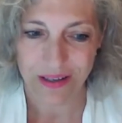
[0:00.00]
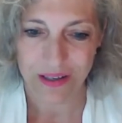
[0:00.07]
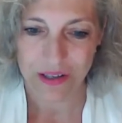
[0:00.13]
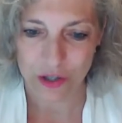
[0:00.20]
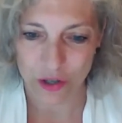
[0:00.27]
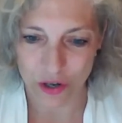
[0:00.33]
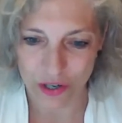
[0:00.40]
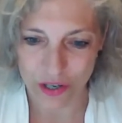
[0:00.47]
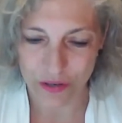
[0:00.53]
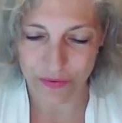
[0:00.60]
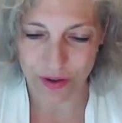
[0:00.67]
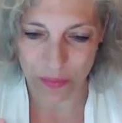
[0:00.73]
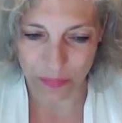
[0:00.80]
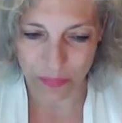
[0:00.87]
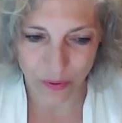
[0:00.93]

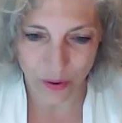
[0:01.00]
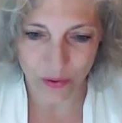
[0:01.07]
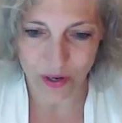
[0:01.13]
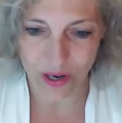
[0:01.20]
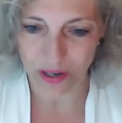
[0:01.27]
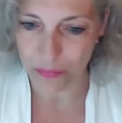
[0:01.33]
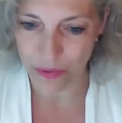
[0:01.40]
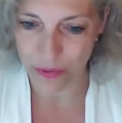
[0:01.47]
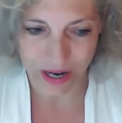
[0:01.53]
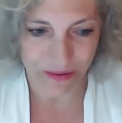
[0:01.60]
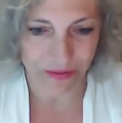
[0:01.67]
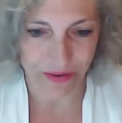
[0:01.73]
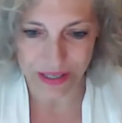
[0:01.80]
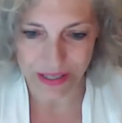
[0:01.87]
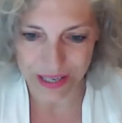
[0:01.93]
certified product,
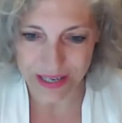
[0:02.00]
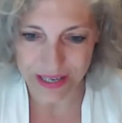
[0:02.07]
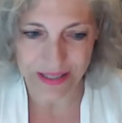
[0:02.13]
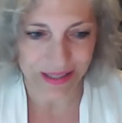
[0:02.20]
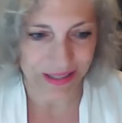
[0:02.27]
whatever it is,